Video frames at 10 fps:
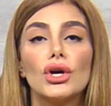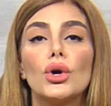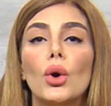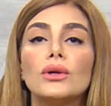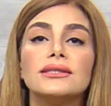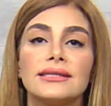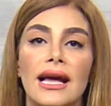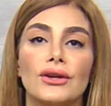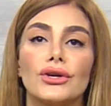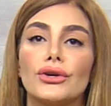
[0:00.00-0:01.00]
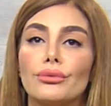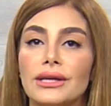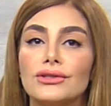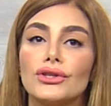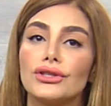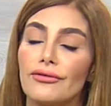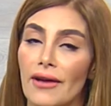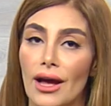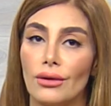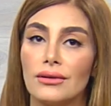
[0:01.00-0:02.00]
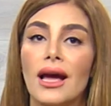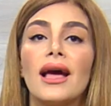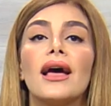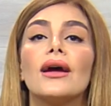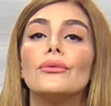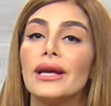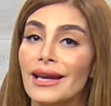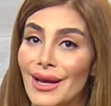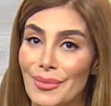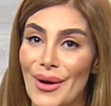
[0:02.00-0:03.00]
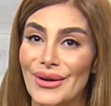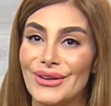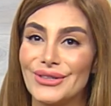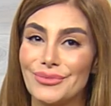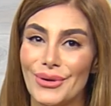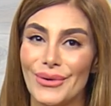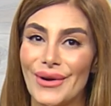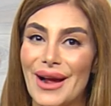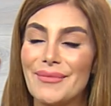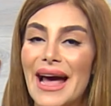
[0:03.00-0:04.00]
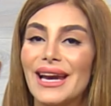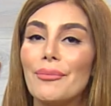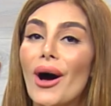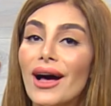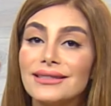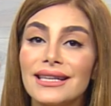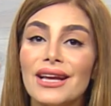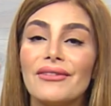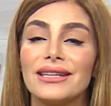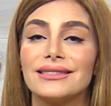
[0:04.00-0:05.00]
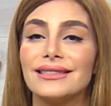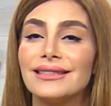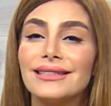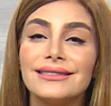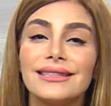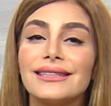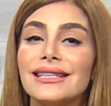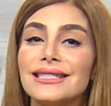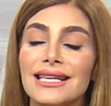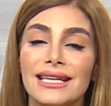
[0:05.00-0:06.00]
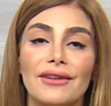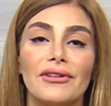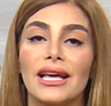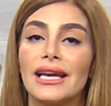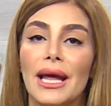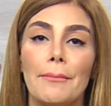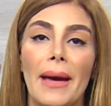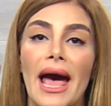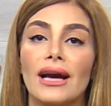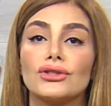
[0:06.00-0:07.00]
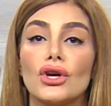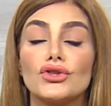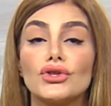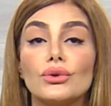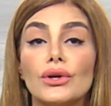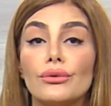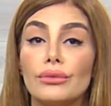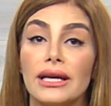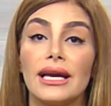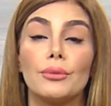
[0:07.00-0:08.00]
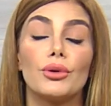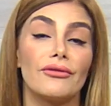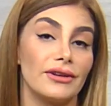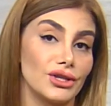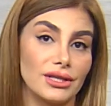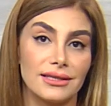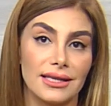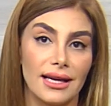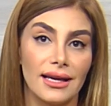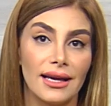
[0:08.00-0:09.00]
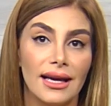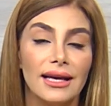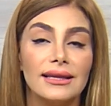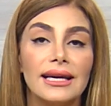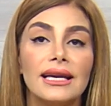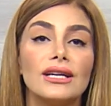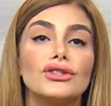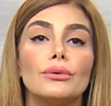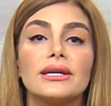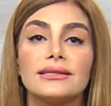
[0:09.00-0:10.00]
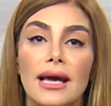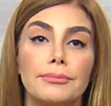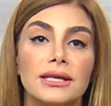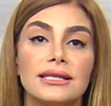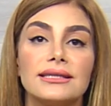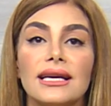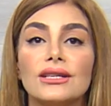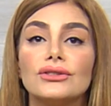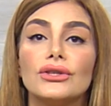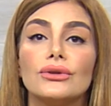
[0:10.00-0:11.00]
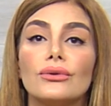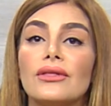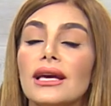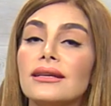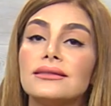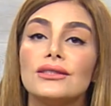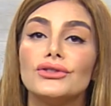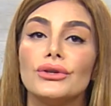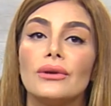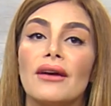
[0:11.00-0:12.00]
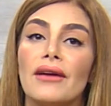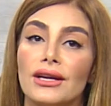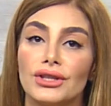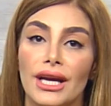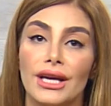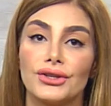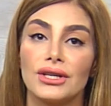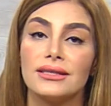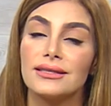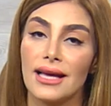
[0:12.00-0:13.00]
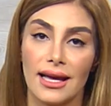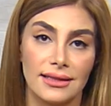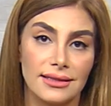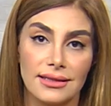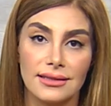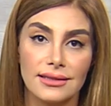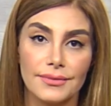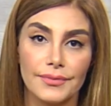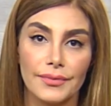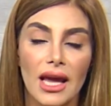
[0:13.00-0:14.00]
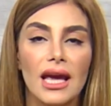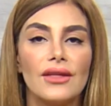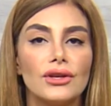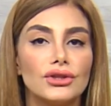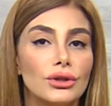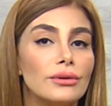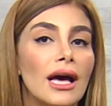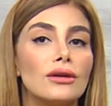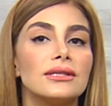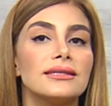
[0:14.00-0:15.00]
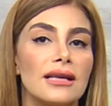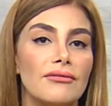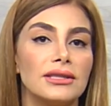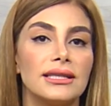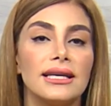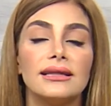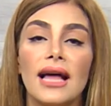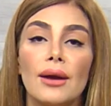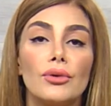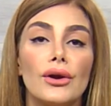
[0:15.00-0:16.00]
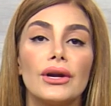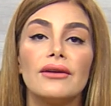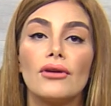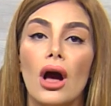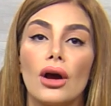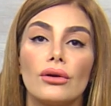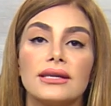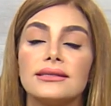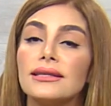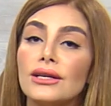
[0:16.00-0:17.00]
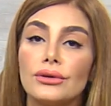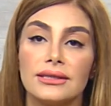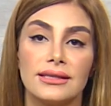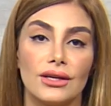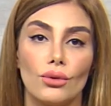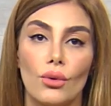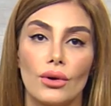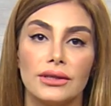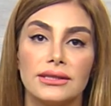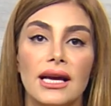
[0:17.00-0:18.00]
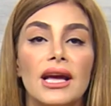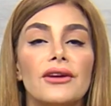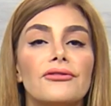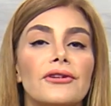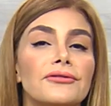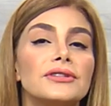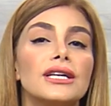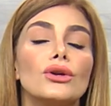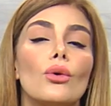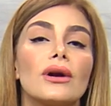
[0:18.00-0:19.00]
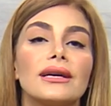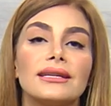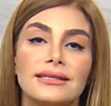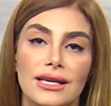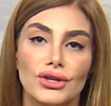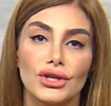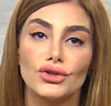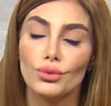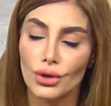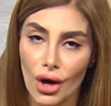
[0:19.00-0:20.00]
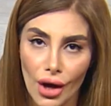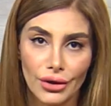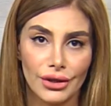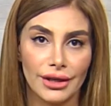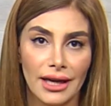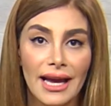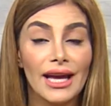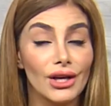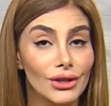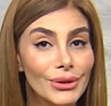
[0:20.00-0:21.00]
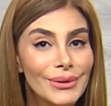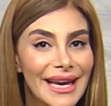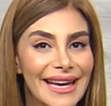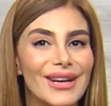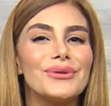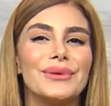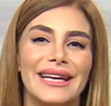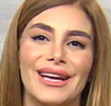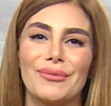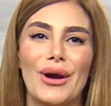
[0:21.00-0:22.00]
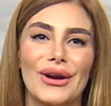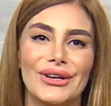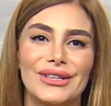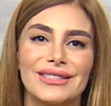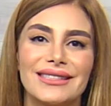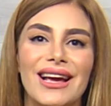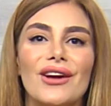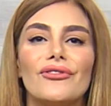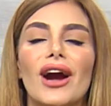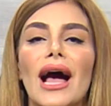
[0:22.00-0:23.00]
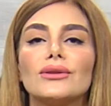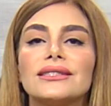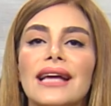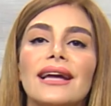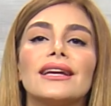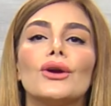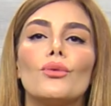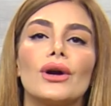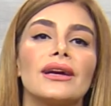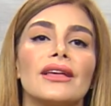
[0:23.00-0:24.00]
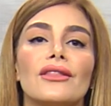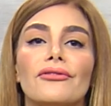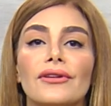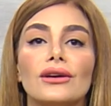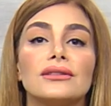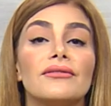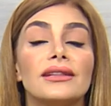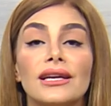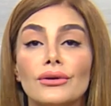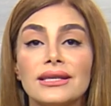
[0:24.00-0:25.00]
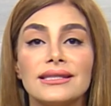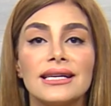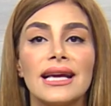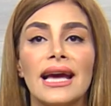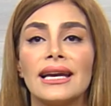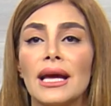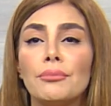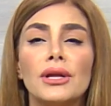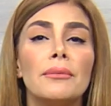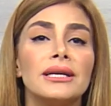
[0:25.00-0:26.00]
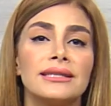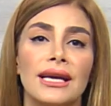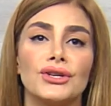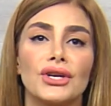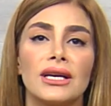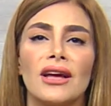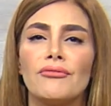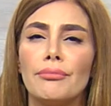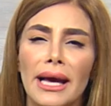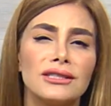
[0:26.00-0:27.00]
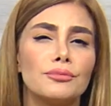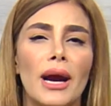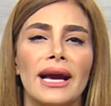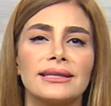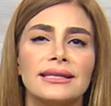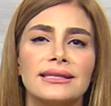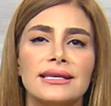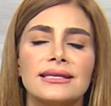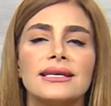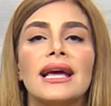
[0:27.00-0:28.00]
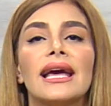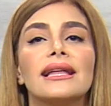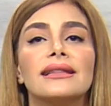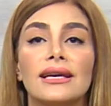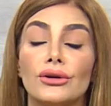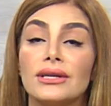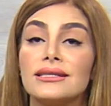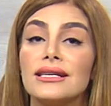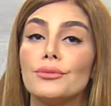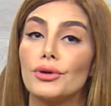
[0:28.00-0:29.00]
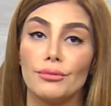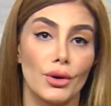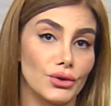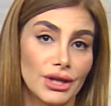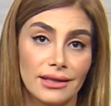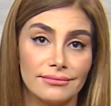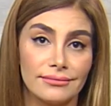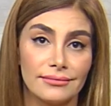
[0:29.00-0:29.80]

Gold Standard research found Reading Partners program had a positive and statistically significant impact on student reading proficiency, leading to acceptance into the Institute of Education Sciences. In the 2017 Library of Congress Literacy Awards, 15 organizations were honored, including Reading Partners, for outstanding work in the field of literacy and implementation of best practices in literacy promotion.